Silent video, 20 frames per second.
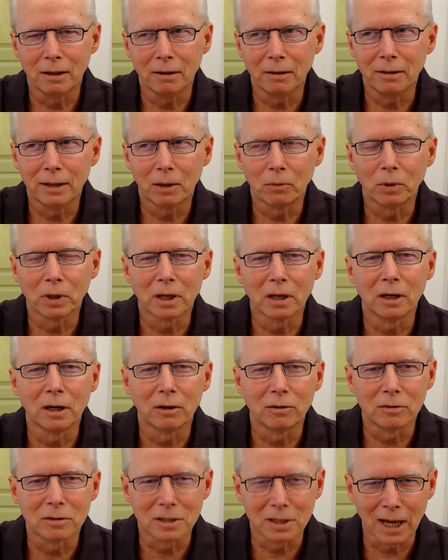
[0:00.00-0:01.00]
that we can
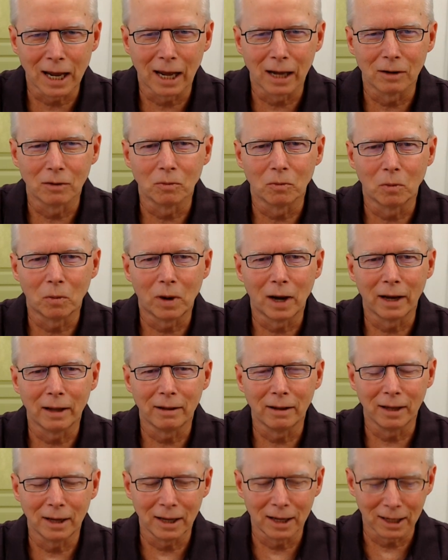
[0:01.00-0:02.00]
understand why
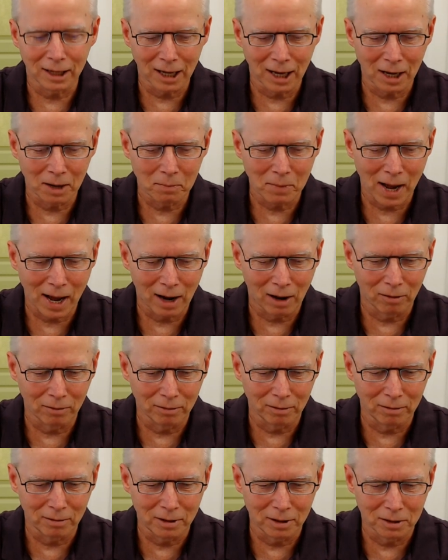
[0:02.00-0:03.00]
it came
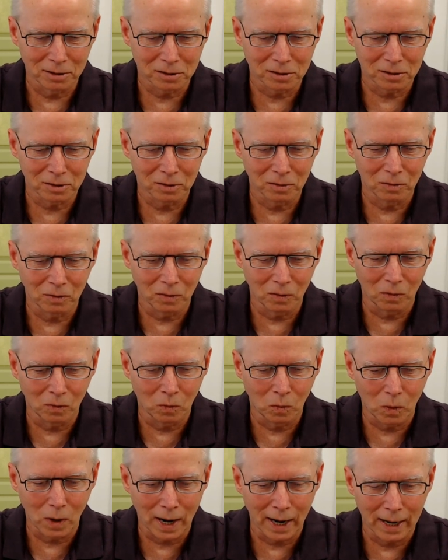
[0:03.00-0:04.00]
out this
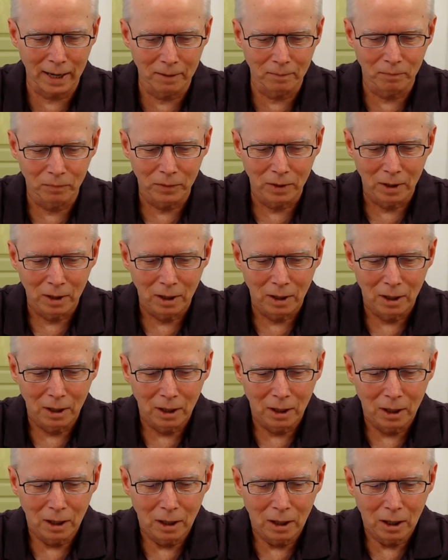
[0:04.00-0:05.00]
way.
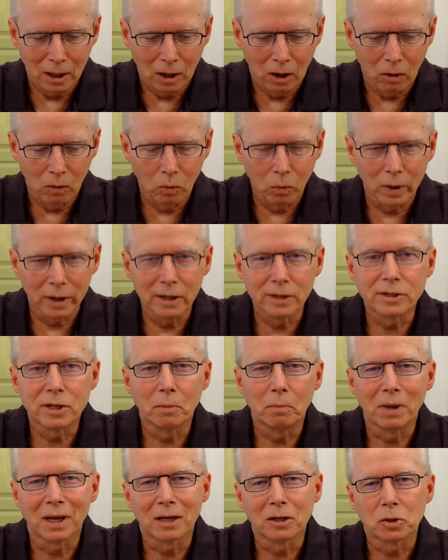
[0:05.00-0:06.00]
What is the
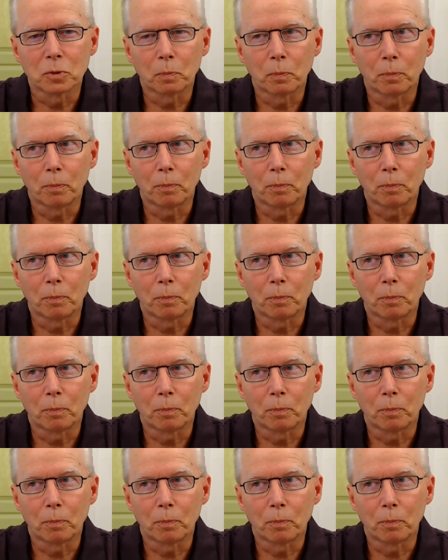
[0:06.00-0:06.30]
biggest